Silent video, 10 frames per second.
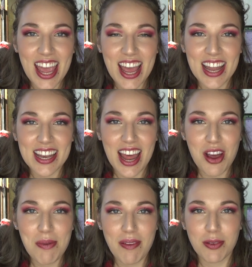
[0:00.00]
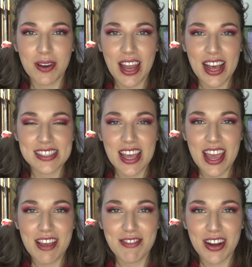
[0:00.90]
and I hope everyone has
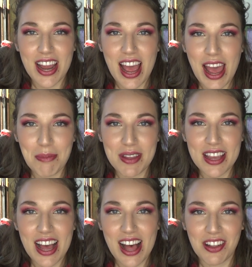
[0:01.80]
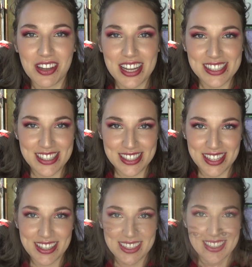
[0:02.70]
a very happy holiday
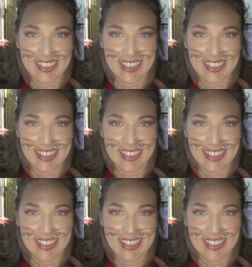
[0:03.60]
season.